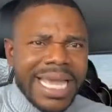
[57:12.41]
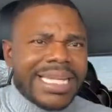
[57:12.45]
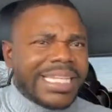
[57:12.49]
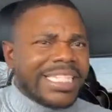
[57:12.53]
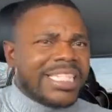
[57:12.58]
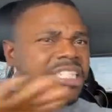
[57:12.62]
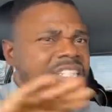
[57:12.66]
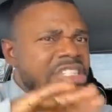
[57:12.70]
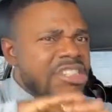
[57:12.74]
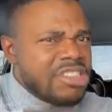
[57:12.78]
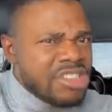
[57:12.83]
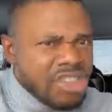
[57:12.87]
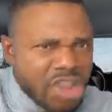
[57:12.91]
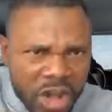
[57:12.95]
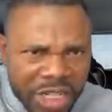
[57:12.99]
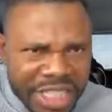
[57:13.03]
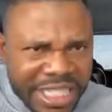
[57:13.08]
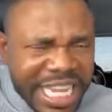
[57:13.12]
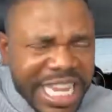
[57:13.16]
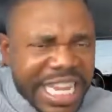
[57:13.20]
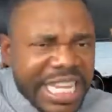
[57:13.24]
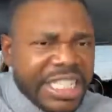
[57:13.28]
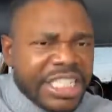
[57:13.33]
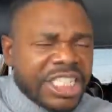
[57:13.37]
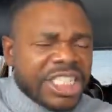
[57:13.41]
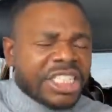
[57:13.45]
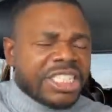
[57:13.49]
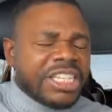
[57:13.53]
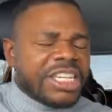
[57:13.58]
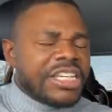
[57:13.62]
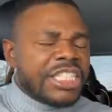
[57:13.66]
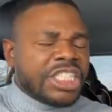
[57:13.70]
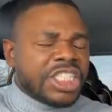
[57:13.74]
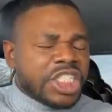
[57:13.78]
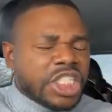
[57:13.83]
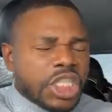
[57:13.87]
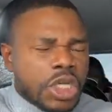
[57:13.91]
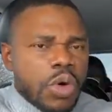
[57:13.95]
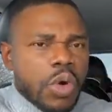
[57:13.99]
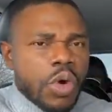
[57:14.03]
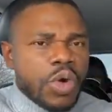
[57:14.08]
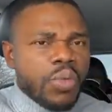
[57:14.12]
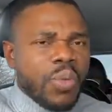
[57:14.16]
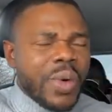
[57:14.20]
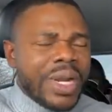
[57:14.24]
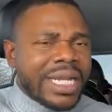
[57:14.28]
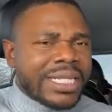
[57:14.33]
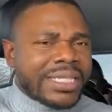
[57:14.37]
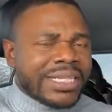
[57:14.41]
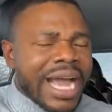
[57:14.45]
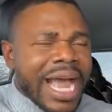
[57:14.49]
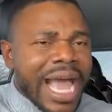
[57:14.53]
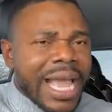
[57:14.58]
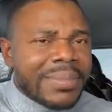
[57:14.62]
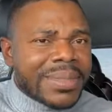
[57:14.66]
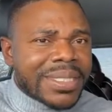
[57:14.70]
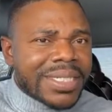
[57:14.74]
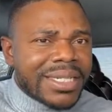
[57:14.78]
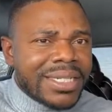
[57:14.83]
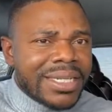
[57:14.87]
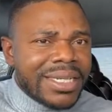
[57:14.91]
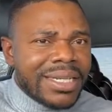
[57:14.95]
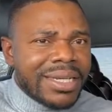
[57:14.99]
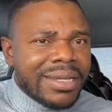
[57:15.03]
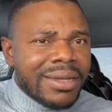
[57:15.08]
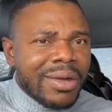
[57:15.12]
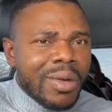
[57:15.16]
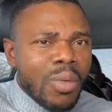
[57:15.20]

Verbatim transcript: It is not in tune with the times.